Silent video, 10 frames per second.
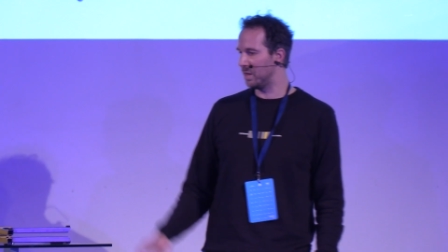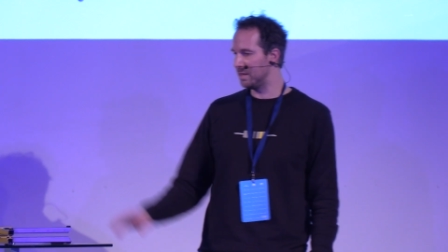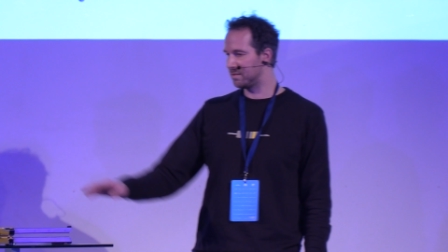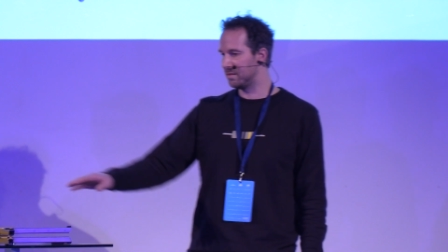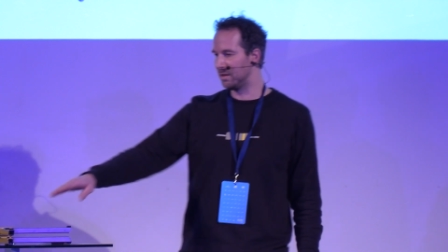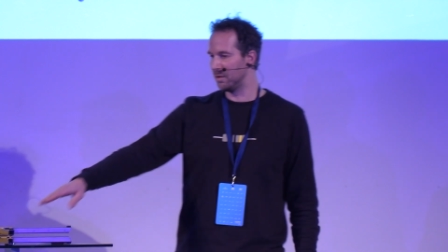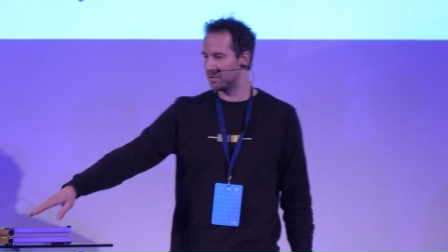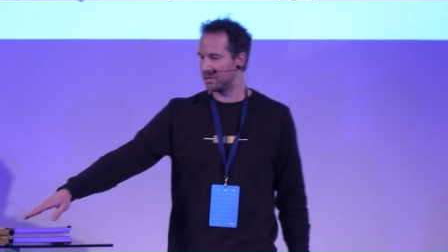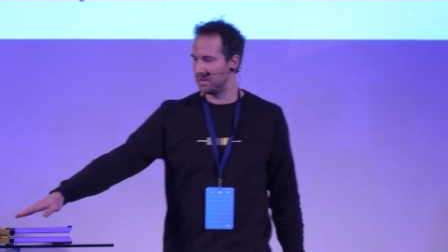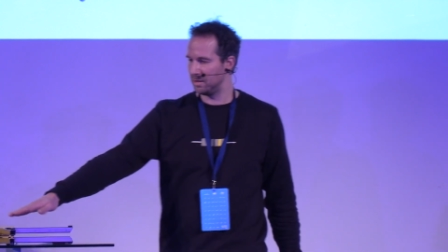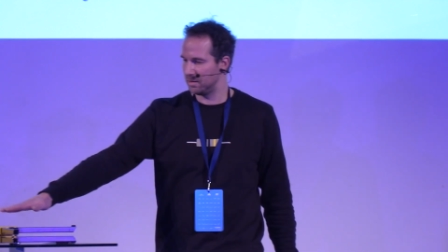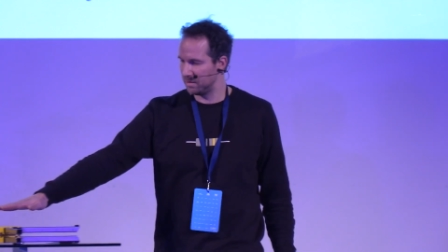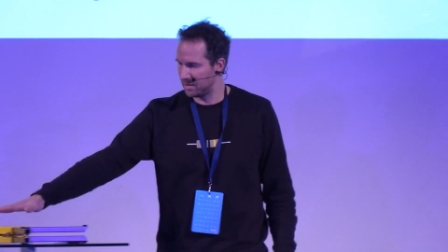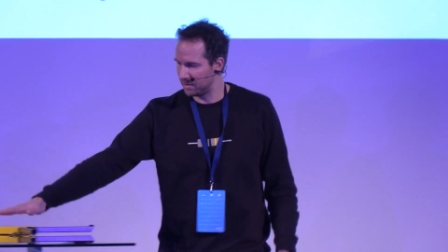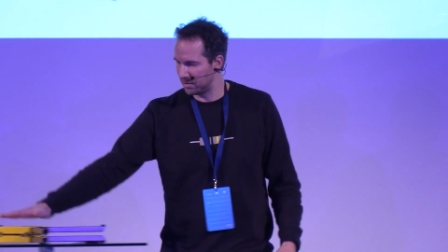weight, the load
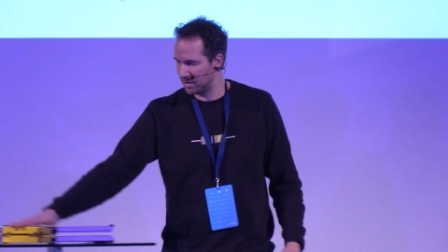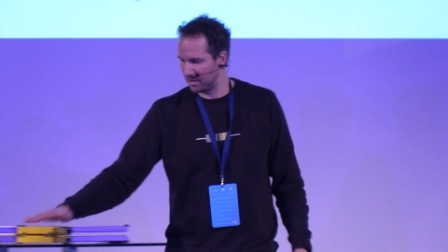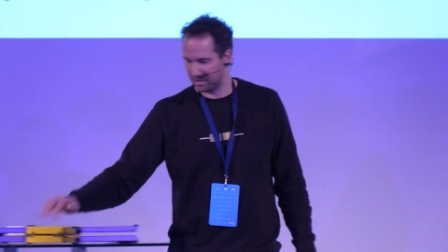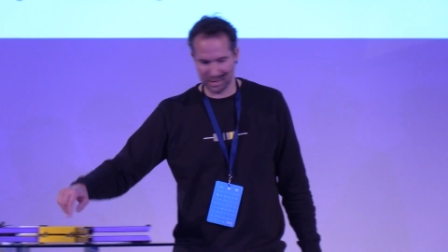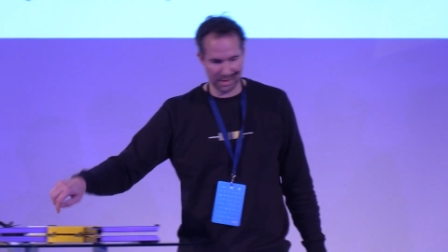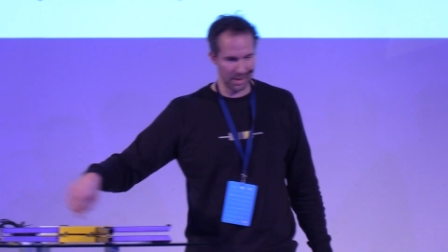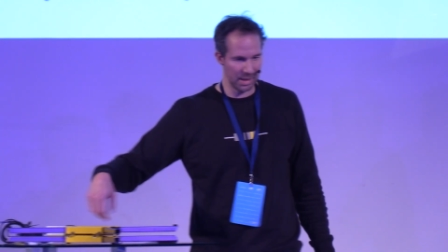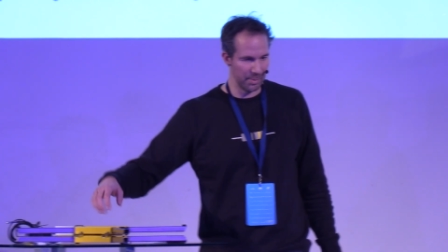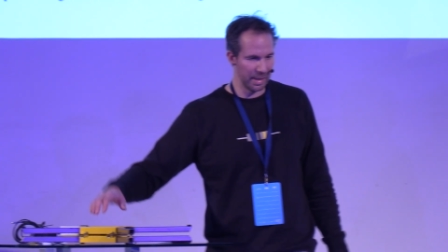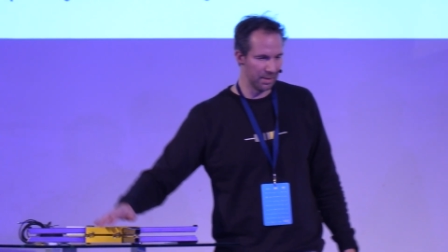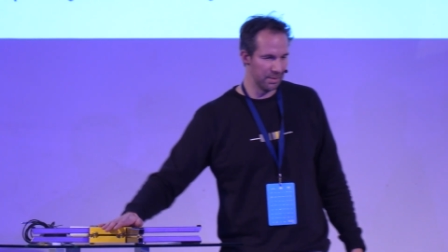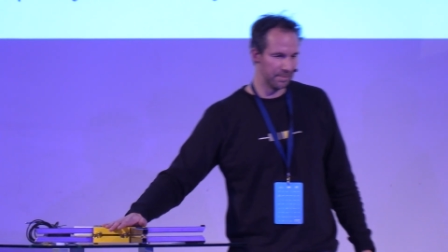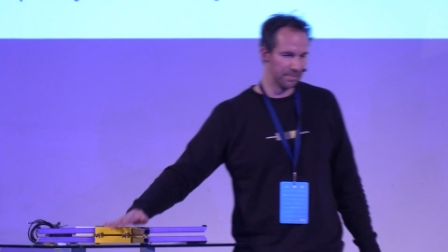sensor that is in the middle.